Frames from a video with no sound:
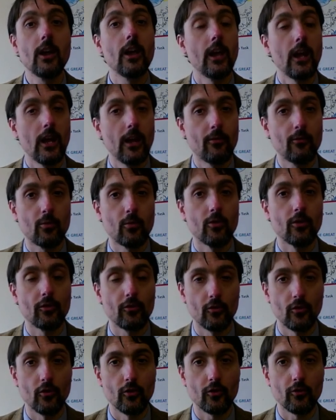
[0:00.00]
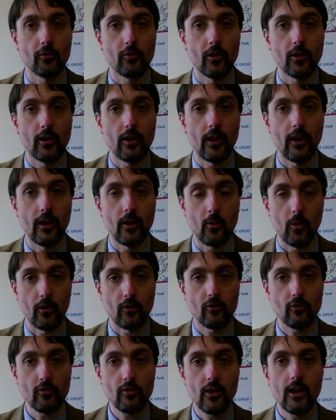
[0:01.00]
If it were a source
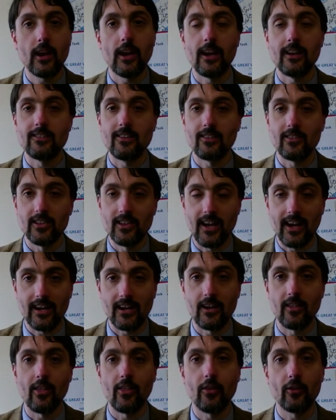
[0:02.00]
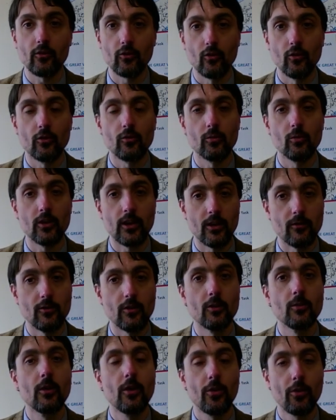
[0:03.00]
question, it is likely that the source will give you
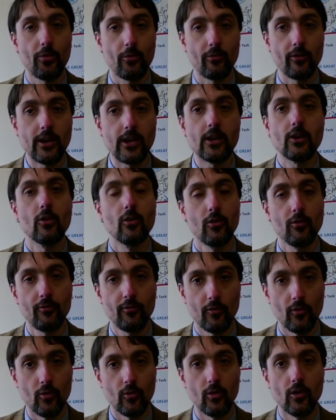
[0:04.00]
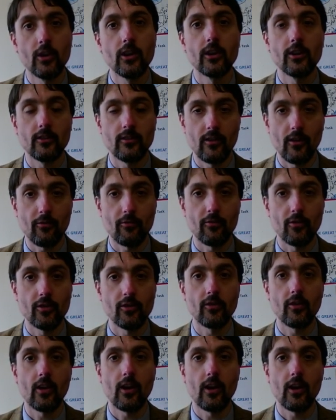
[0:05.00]
3 or 4 different